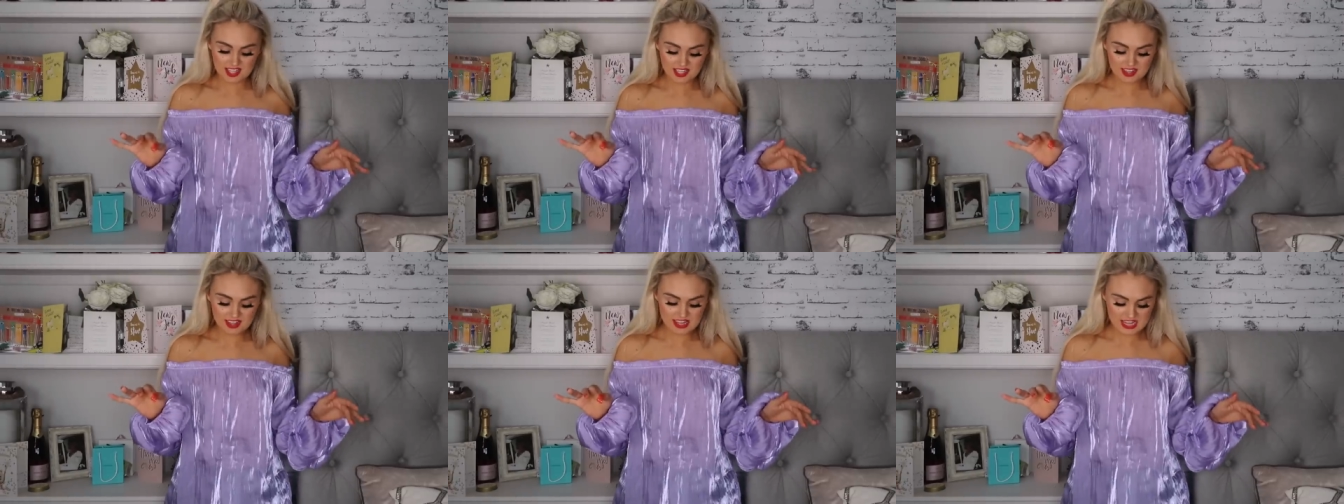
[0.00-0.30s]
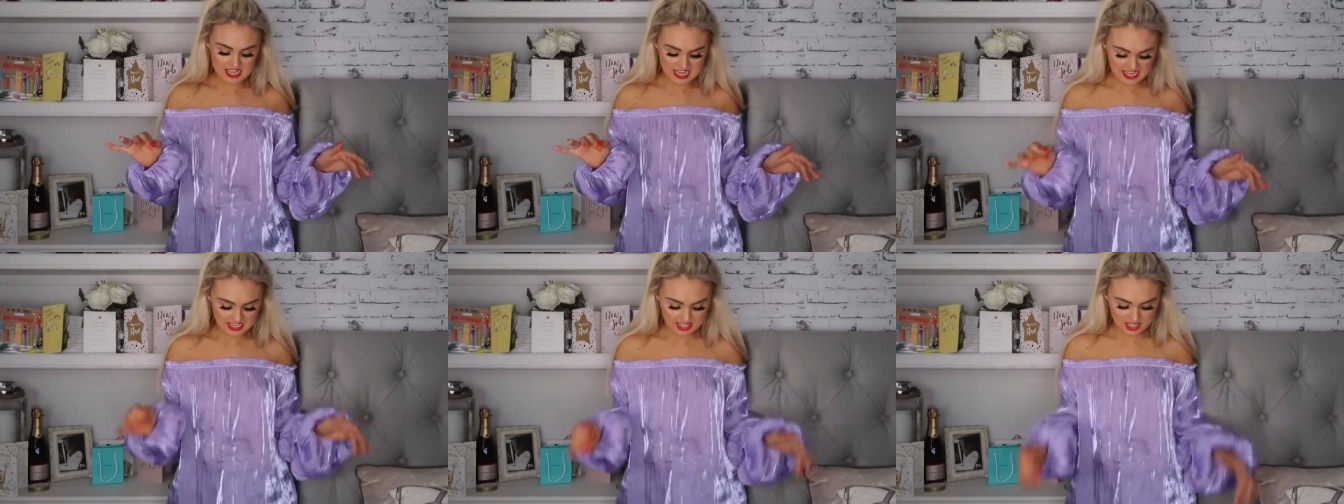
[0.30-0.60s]

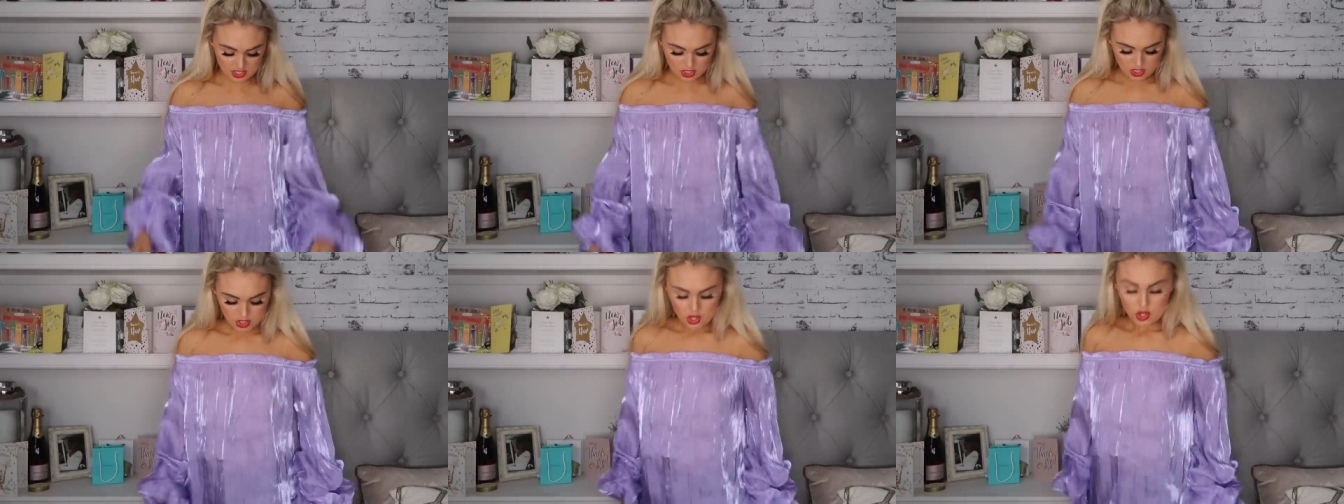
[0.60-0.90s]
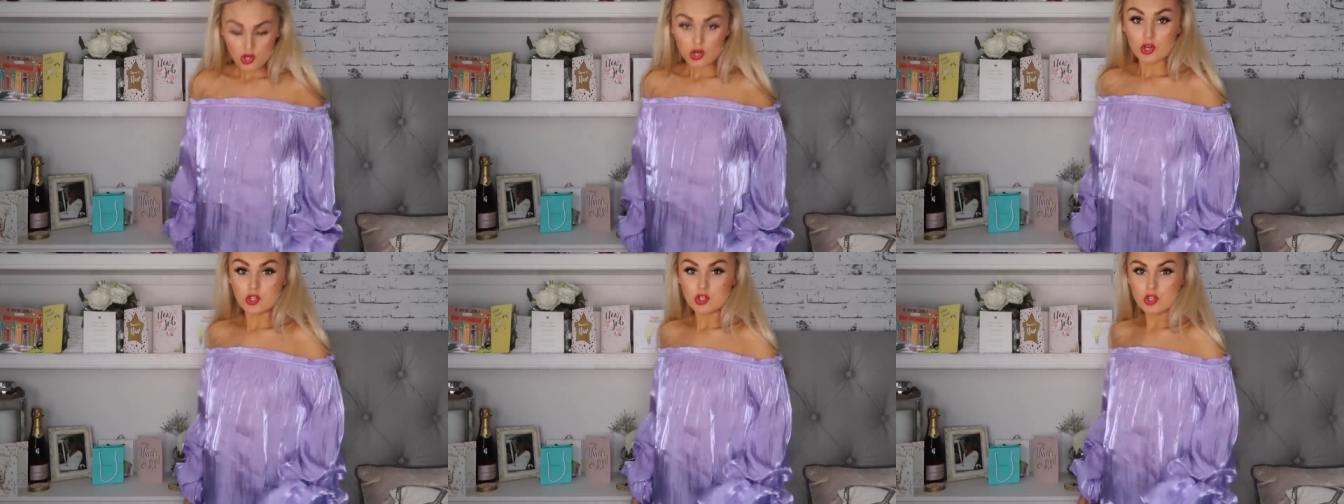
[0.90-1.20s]
something
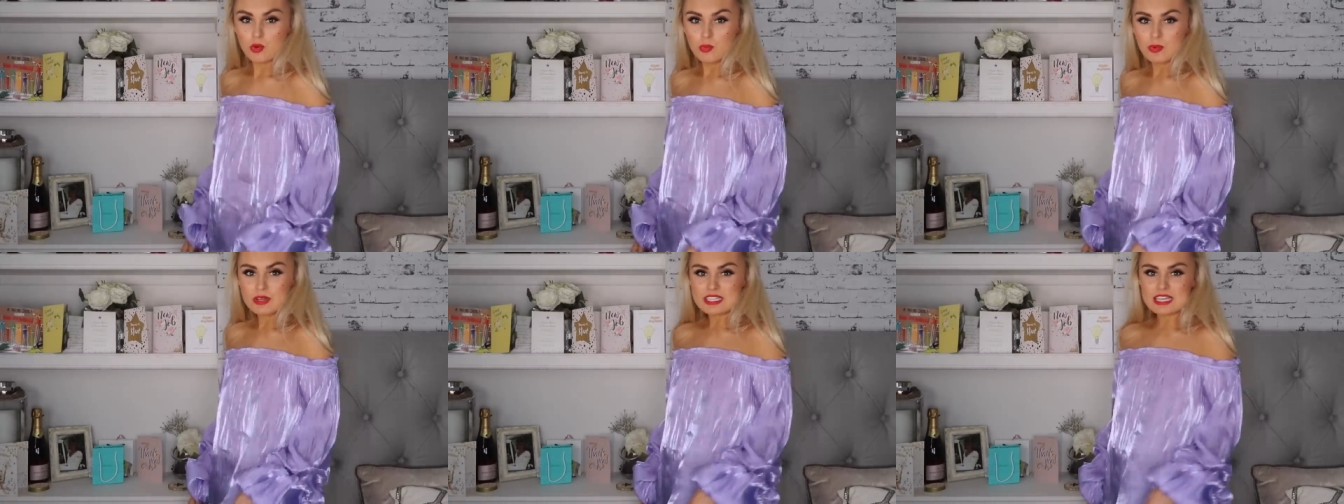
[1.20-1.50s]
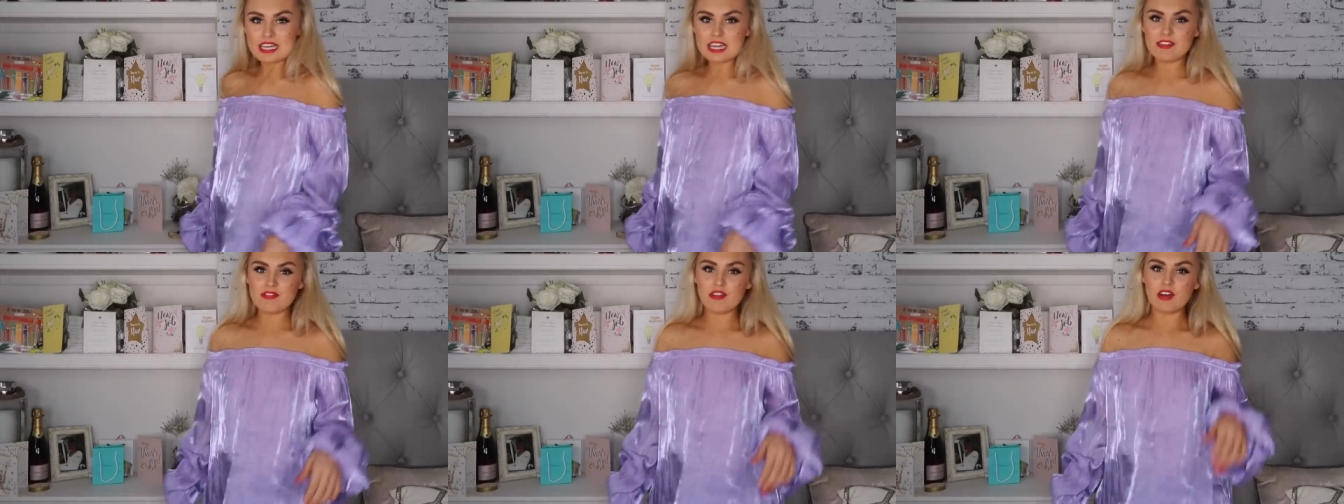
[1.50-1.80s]
you would
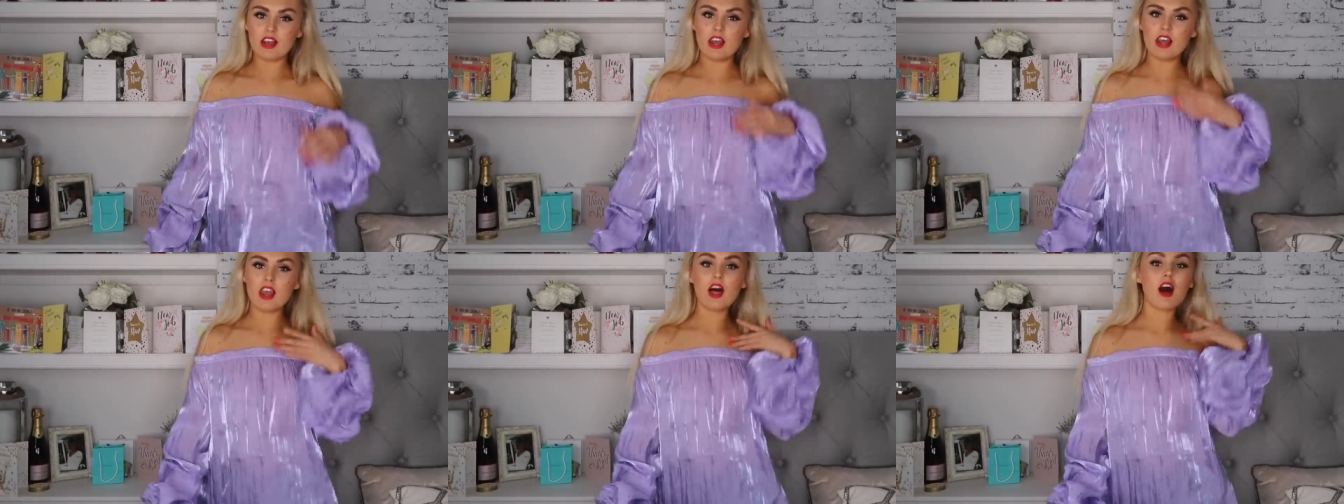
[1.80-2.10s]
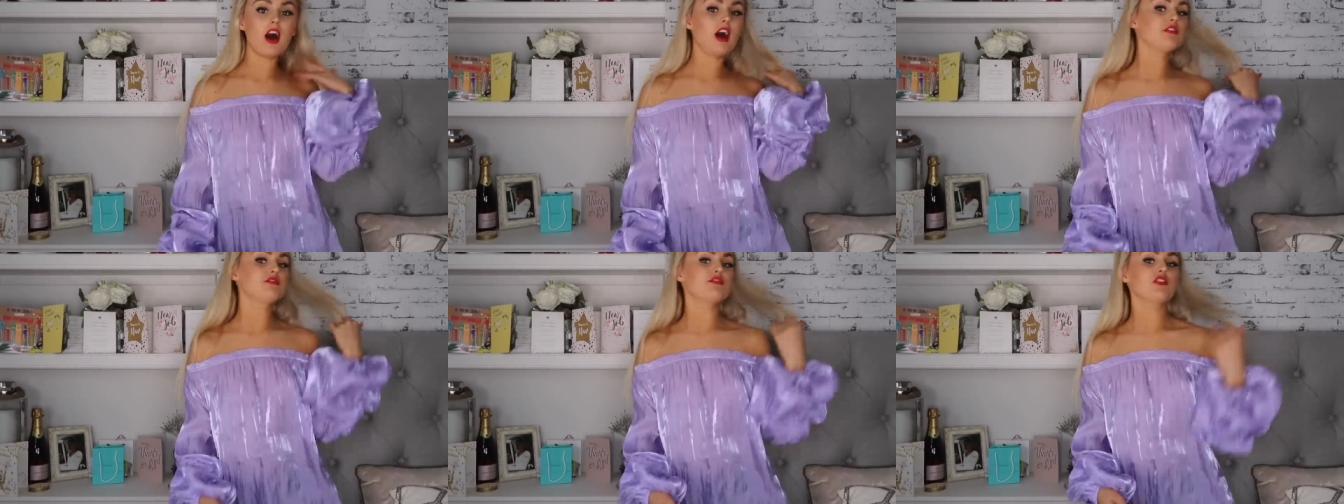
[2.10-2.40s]
either
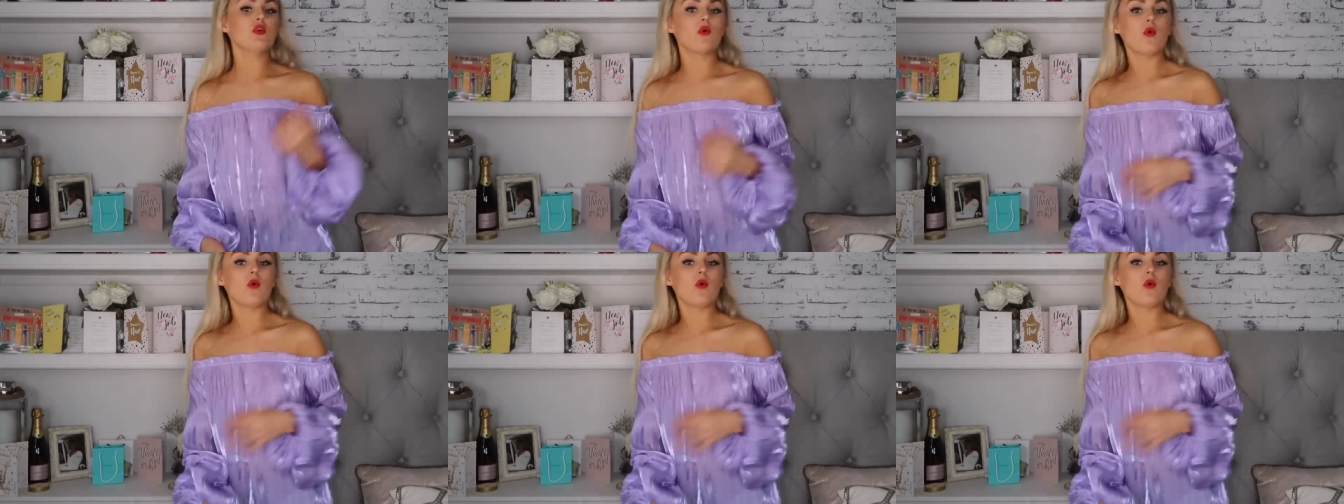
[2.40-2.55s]
love